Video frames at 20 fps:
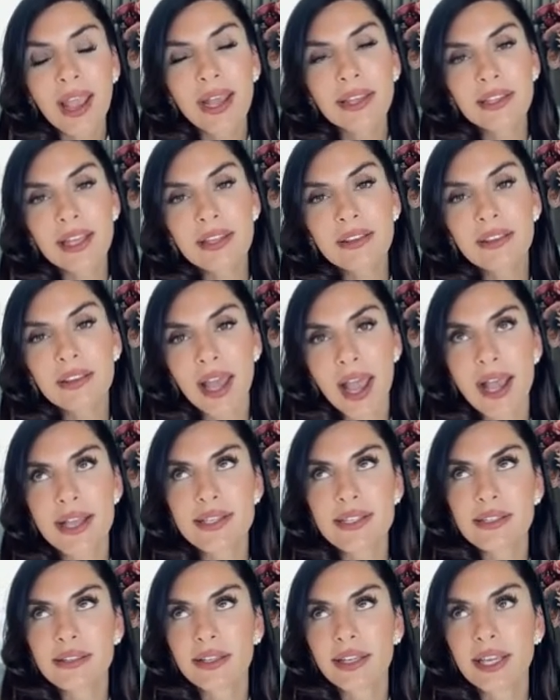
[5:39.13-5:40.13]
And then
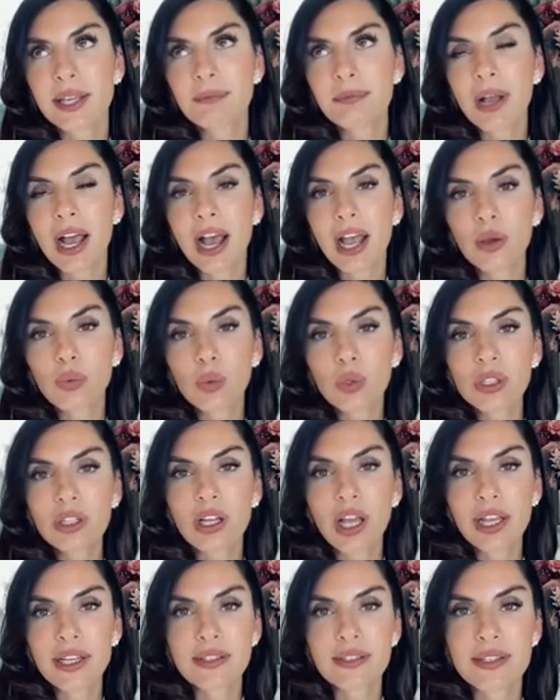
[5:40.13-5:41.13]
lastly, I would
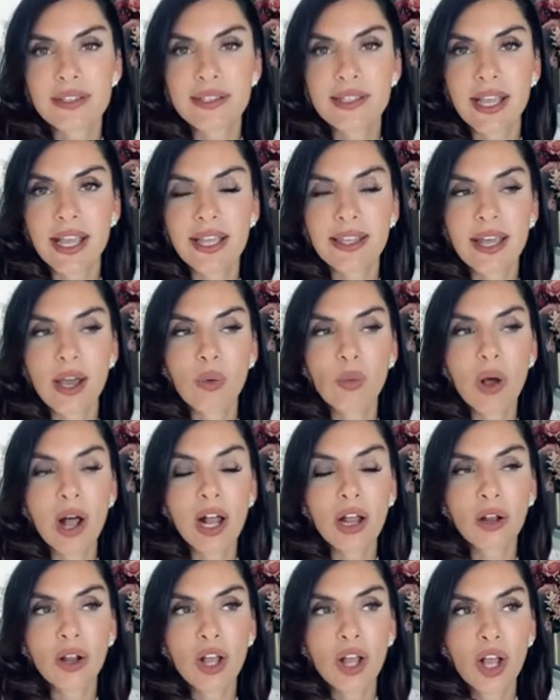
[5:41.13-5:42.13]
like to say that
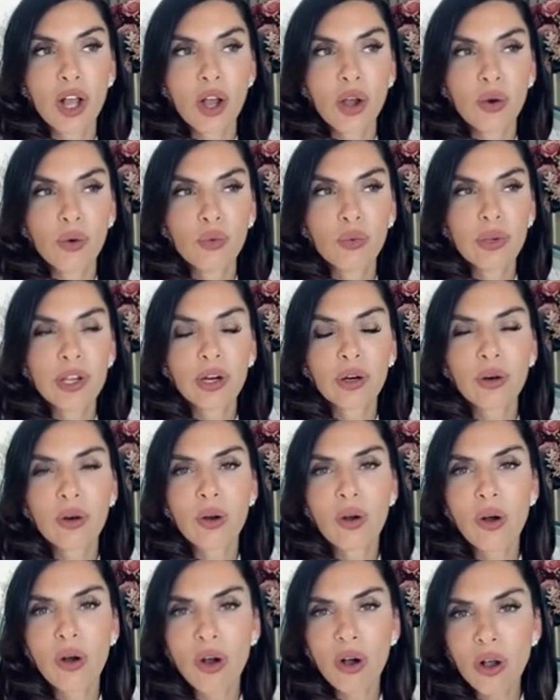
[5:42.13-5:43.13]
while we are
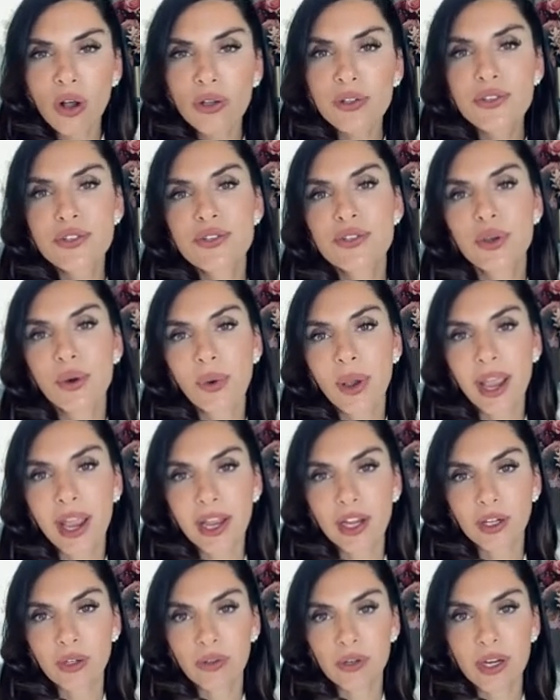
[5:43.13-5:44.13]
all so
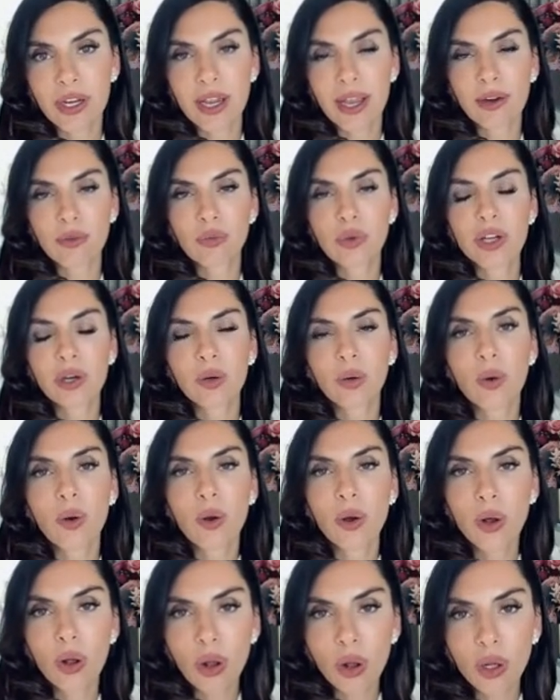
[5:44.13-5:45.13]
angry and we are
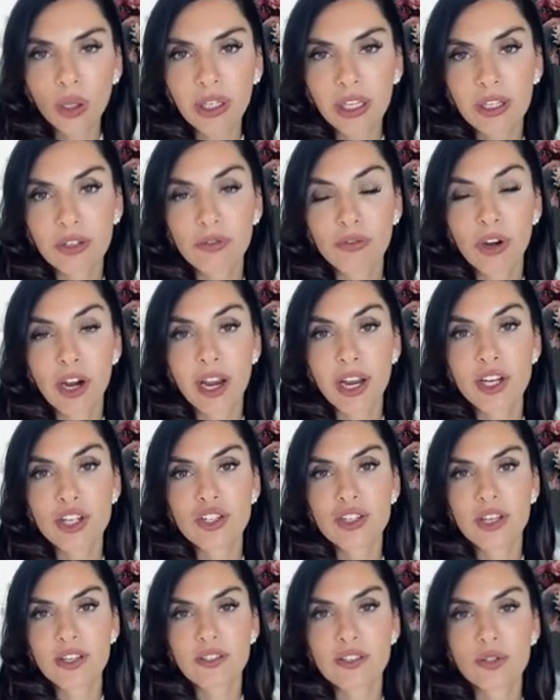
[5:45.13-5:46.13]
all
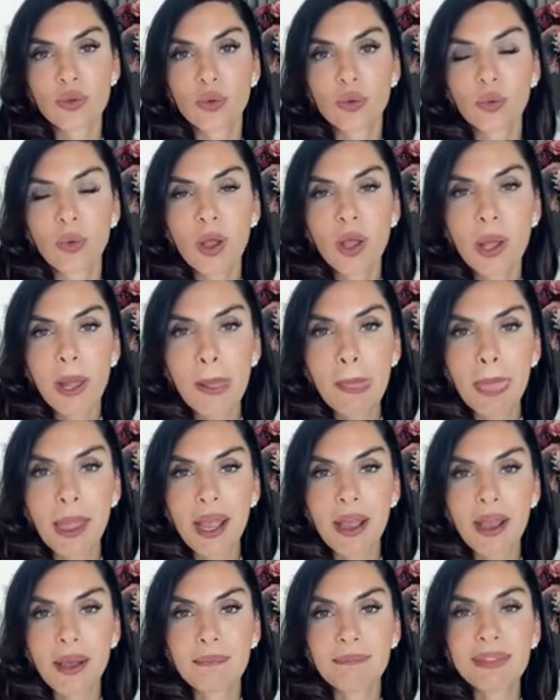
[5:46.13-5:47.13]
enraged as to
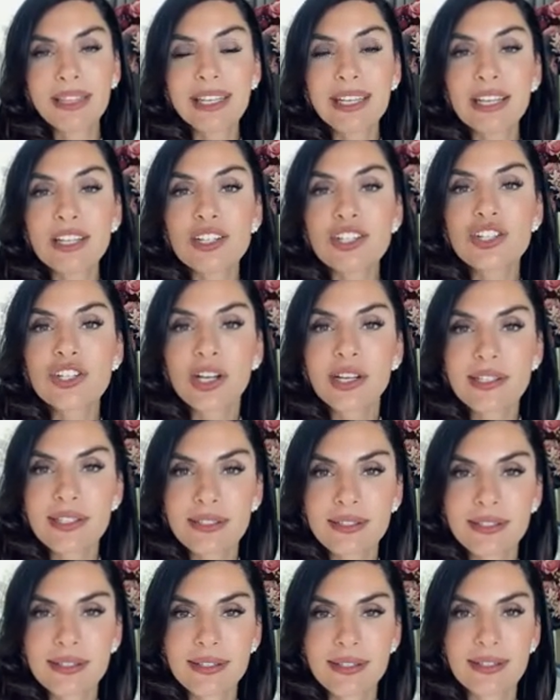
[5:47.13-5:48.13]
the
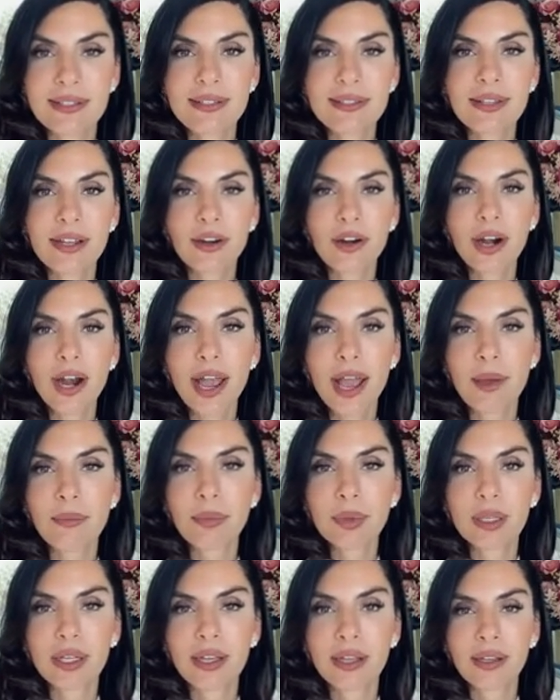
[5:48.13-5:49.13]
injustices that are
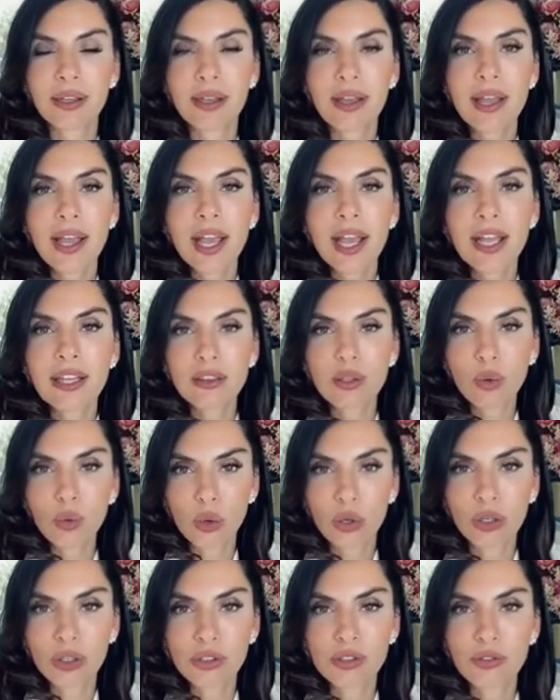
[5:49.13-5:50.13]
happening in the
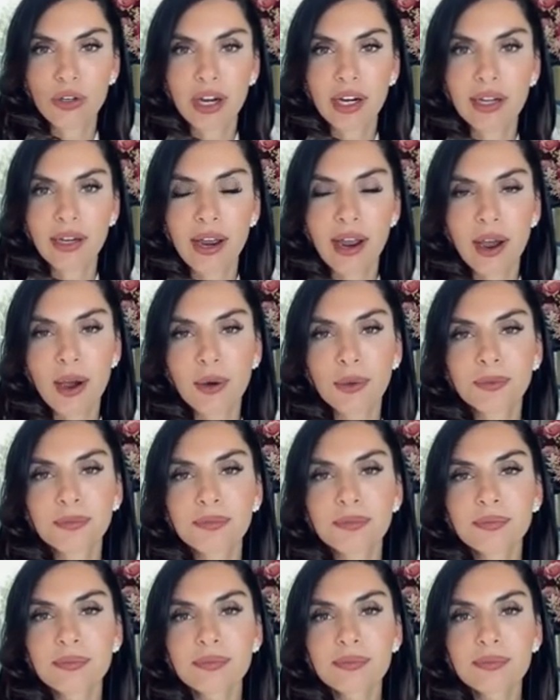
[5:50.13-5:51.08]
world right now,